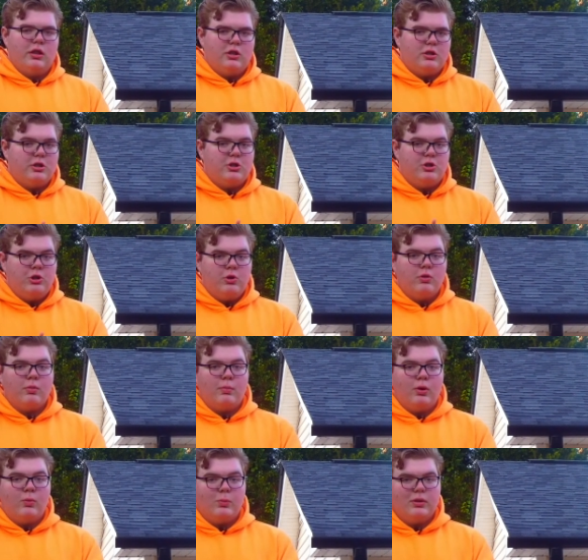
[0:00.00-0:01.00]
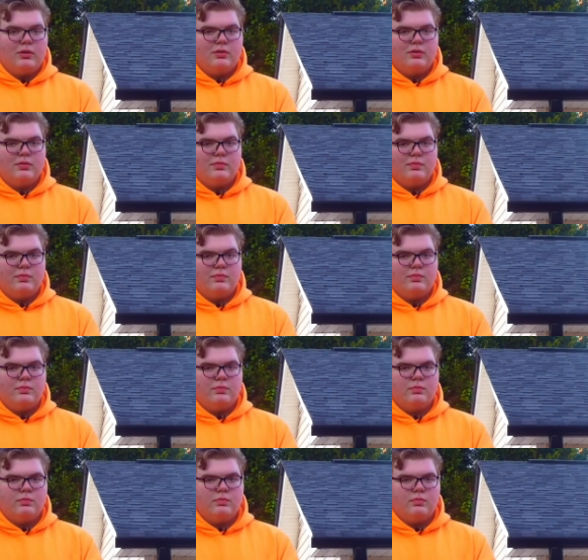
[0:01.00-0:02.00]
This is your moment.
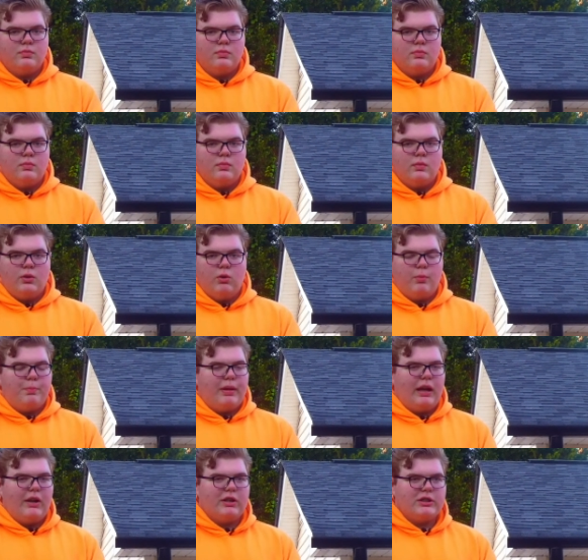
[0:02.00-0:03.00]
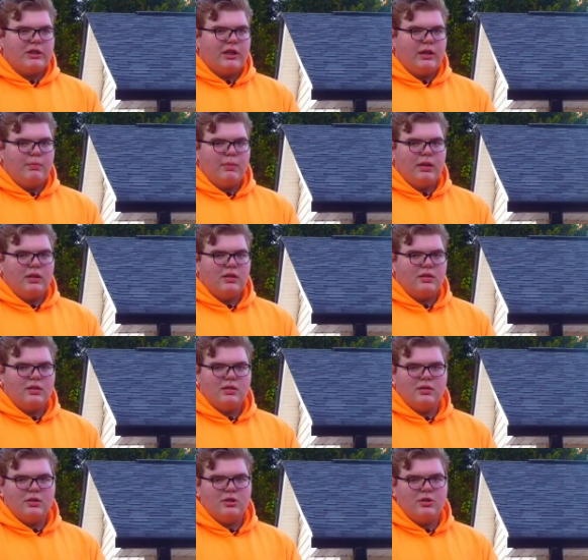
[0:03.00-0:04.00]
Your parents can't make this
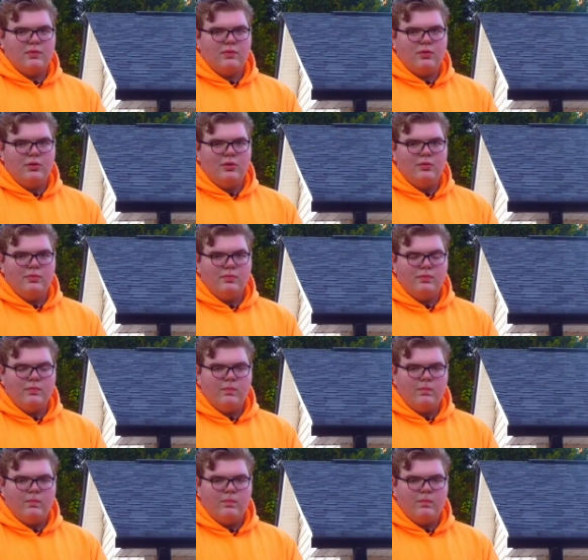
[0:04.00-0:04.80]
decision for you.